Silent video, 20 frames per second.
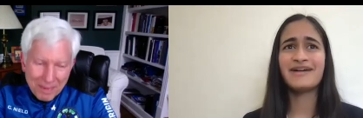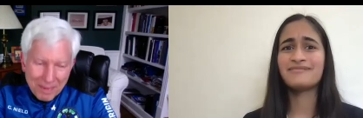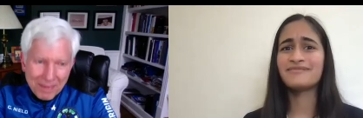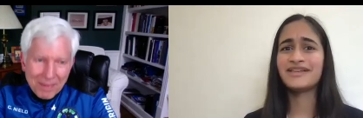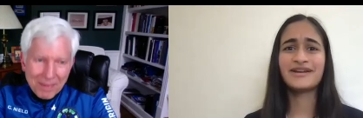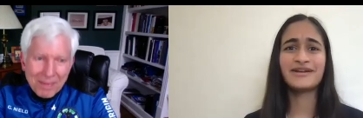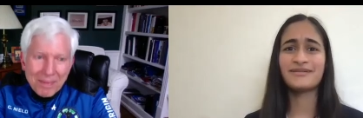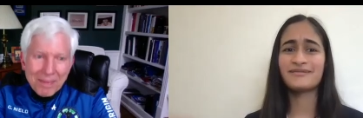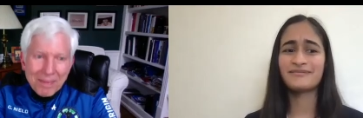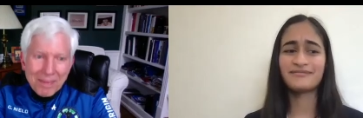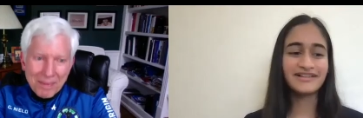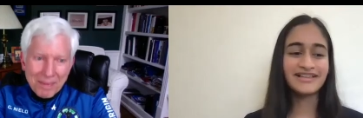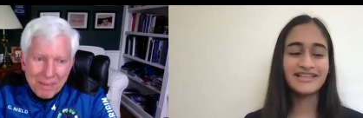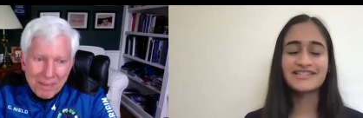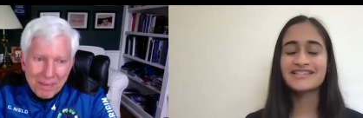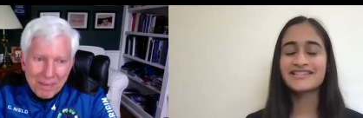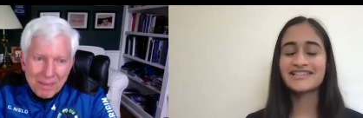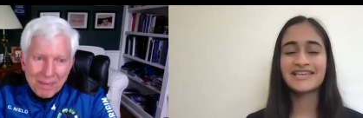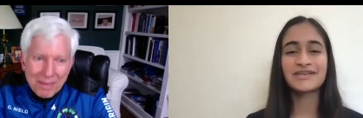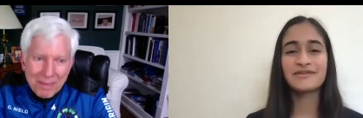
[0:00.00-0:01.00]
Speaker 1: Um, you know,
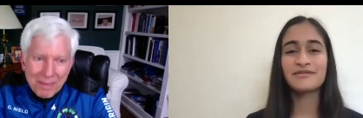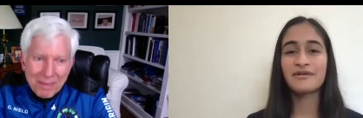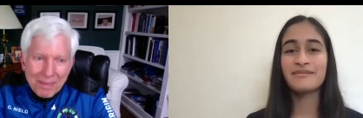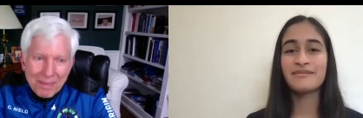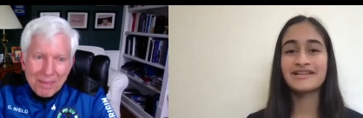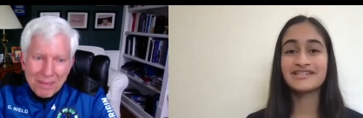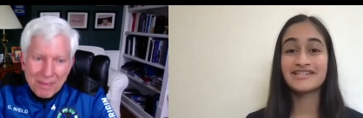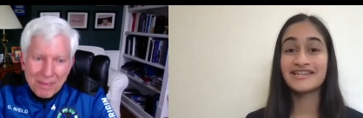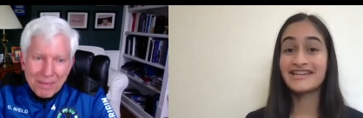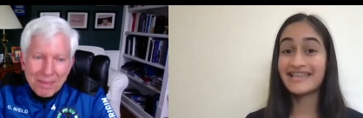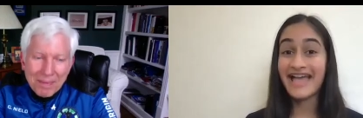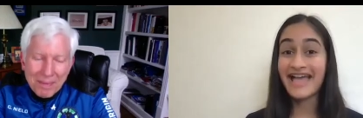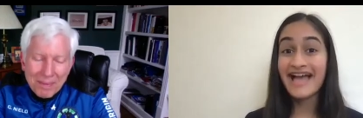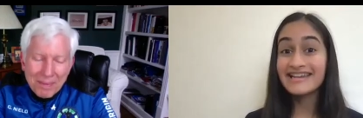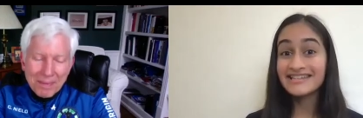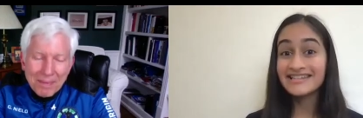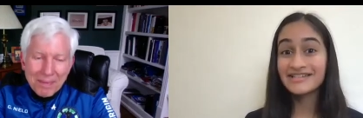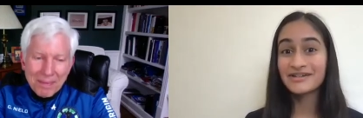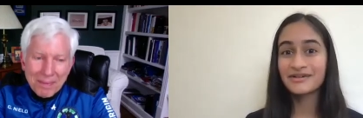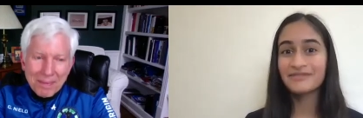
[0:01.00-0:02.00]
really just like you were mentioning,
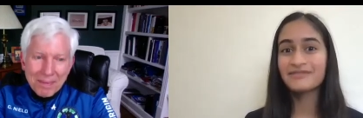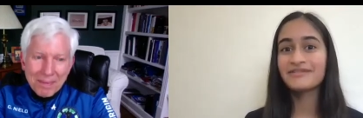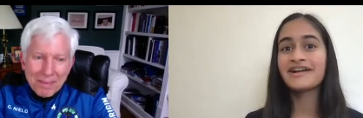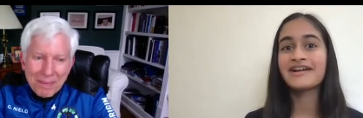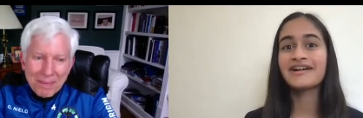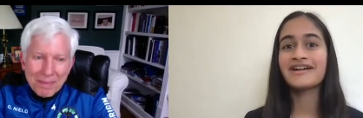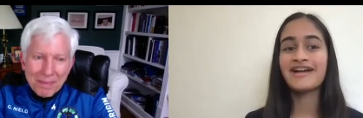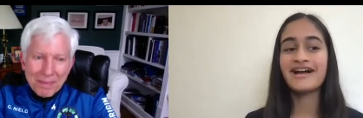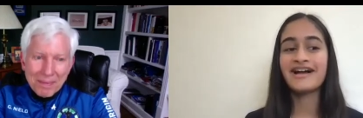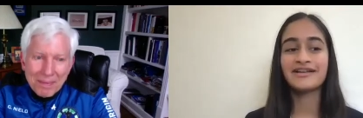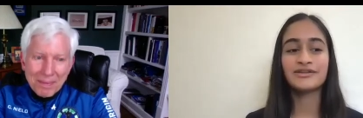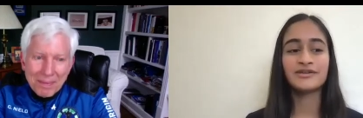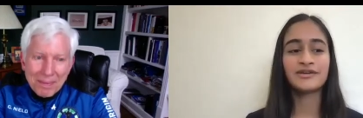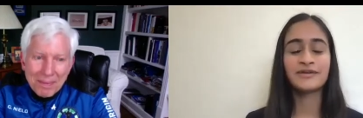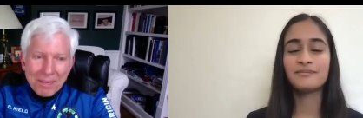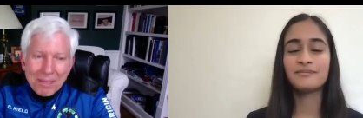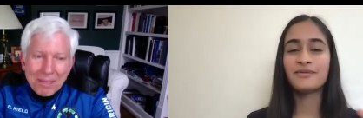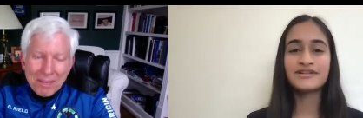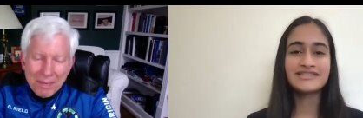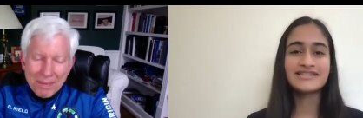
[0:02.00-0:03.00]
any career uh,
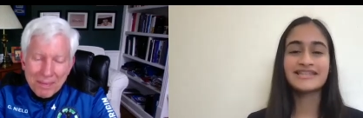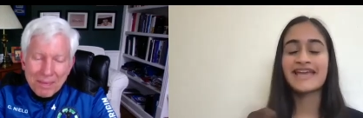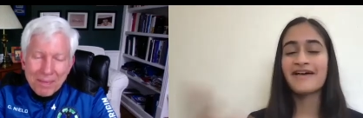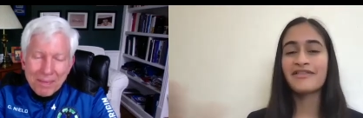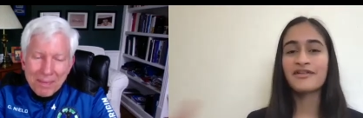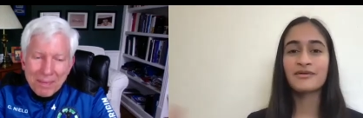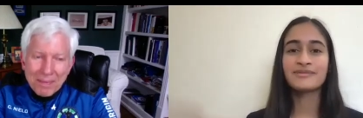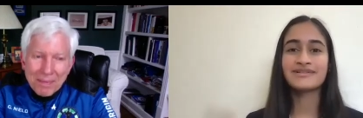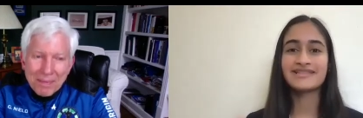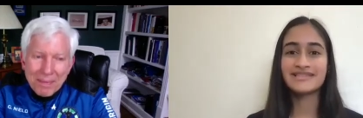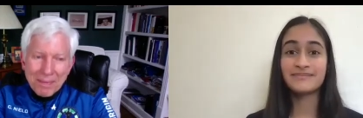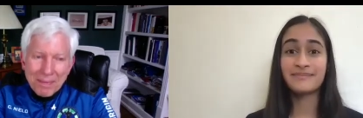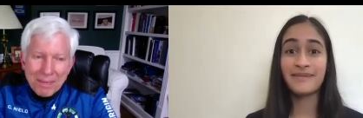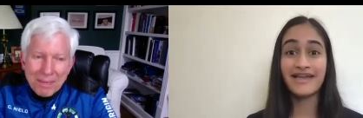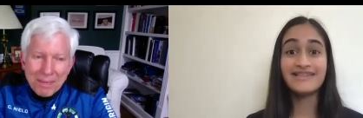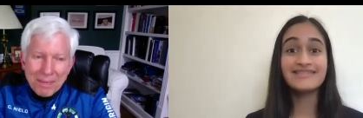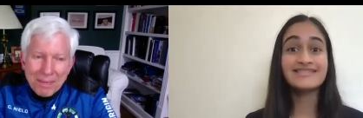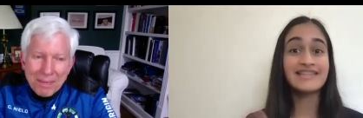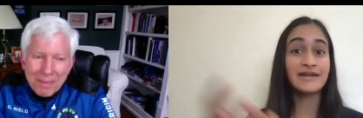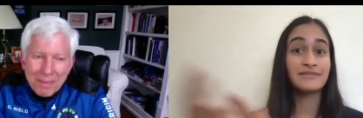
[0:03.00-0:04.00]
you could put together with
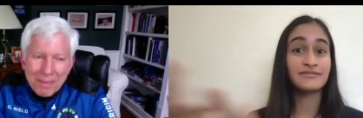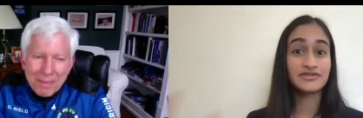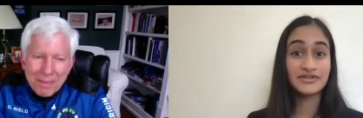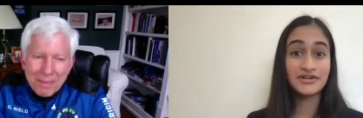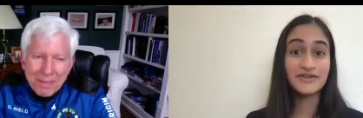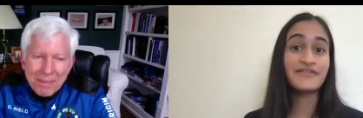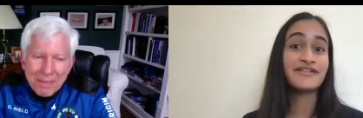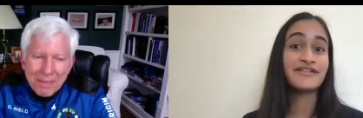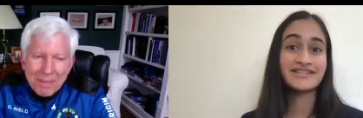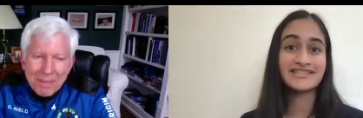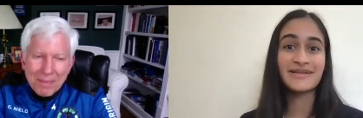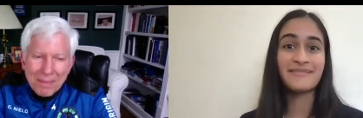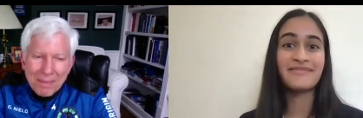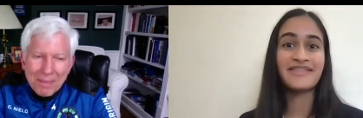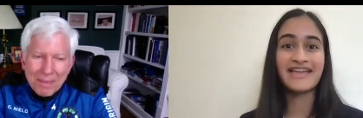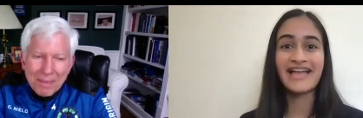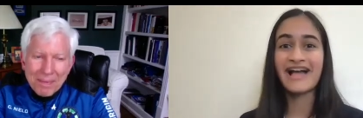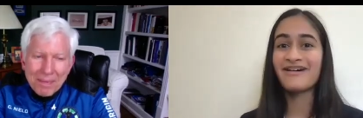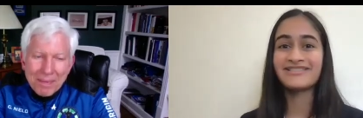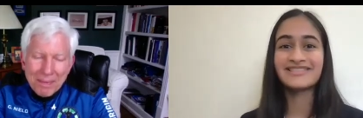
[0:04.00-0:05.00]
space, and I'm sure there's
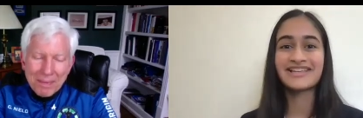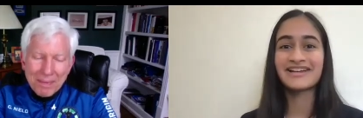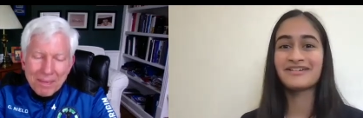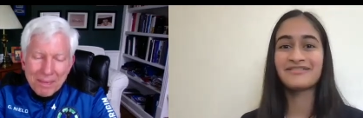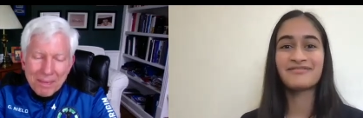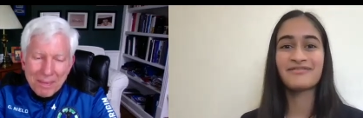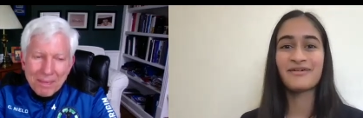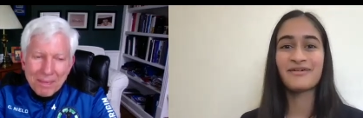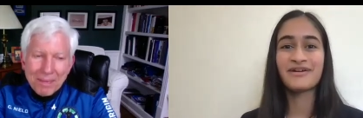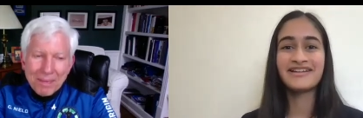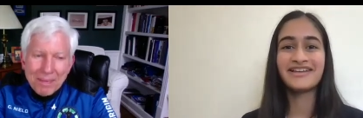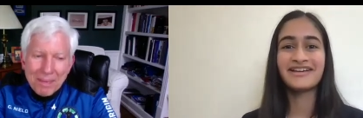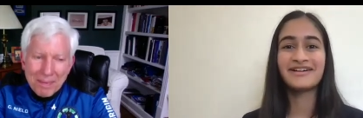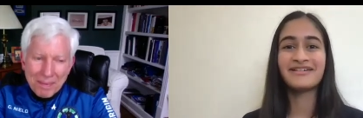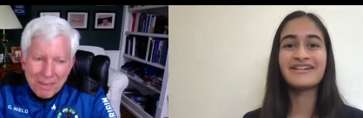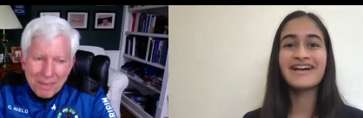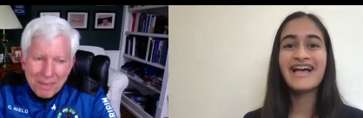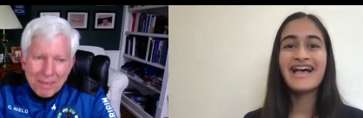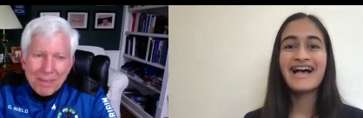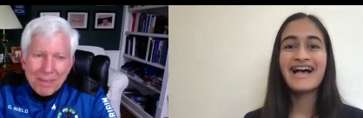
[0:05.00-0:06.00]
something out there for you.